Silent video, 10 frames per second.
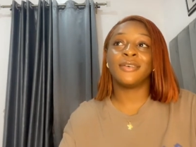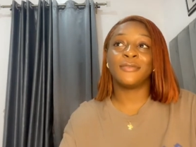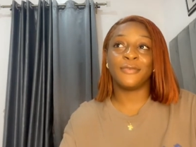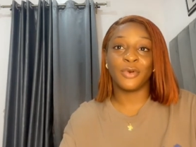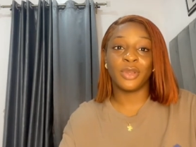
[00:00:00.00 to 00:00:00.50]

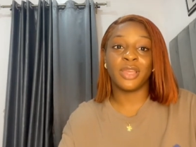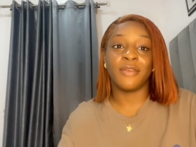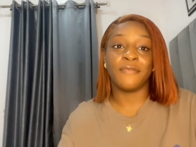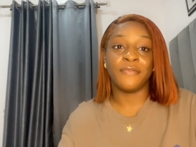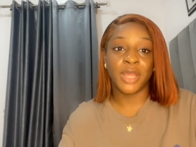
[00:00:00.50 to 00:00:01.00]
for a
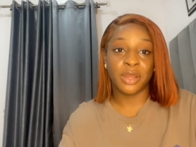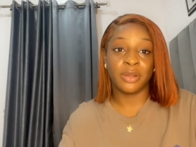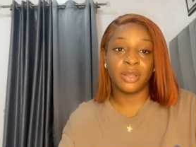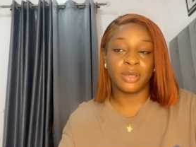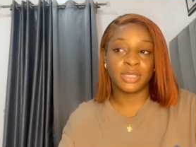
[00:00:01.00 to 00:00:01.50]
very
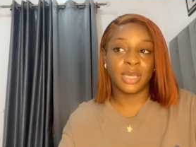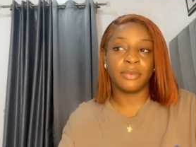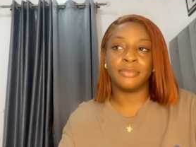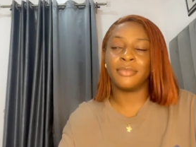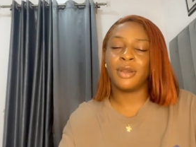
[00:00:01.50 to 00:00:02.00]
long
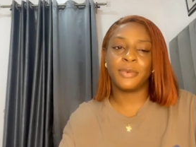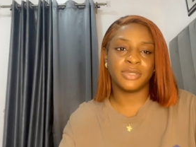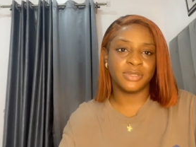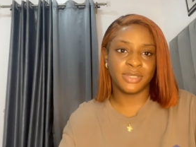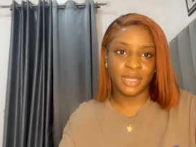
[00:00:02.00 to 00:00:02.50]
time, up
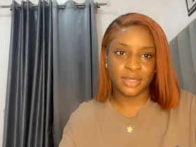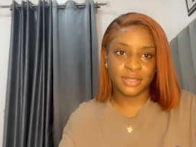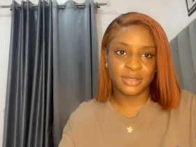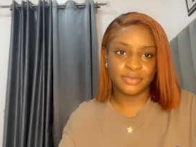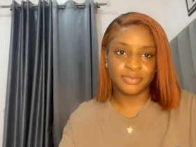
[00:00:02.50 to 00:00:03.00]
until date.
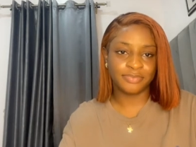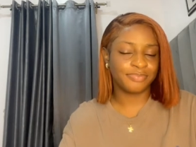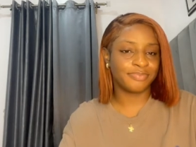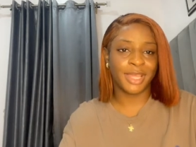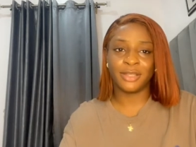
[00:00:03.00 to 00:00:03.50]

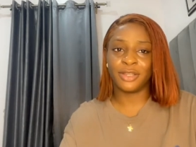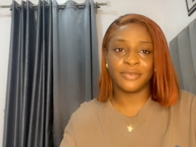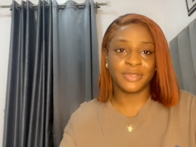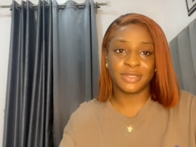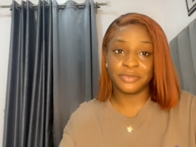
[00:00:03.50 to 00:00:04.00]
I don't
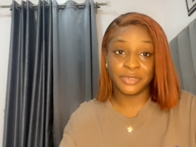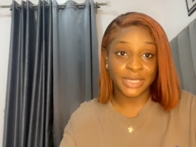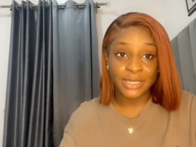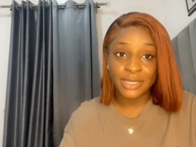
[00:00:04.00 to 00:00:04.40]
even drink